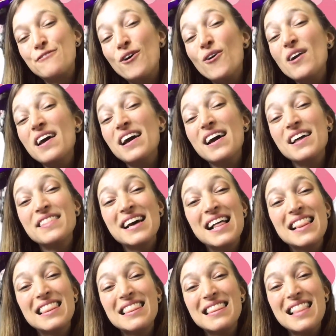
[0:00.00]
For the
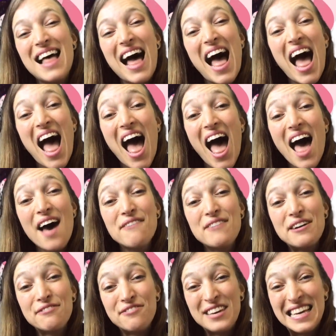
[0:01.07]
love
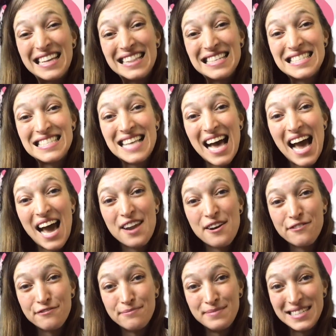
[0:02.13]
I feel inside
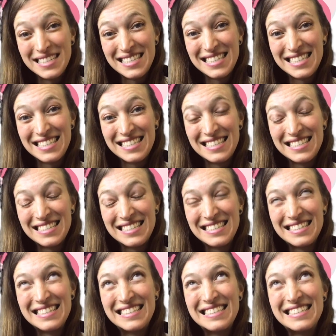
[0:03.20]
of
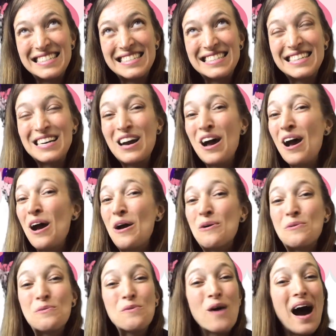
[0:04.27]
me.
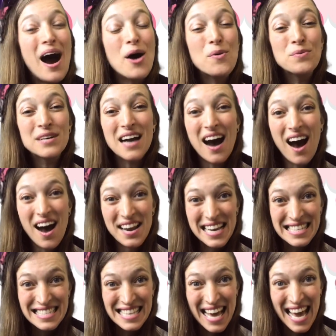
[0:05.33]
Wow, God,
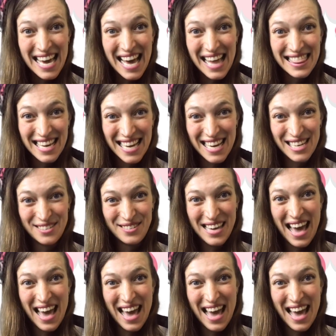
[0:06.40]
I say hallelujah.